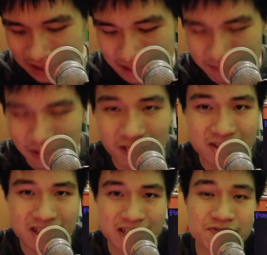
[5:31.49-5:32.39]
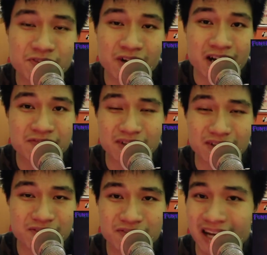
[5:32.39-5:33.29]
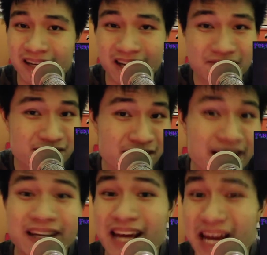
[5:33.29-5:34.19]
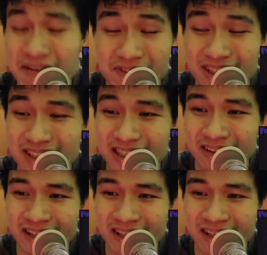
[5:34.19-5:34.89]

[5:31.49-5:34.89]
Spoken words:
haunt him forever and ever and ever, you know.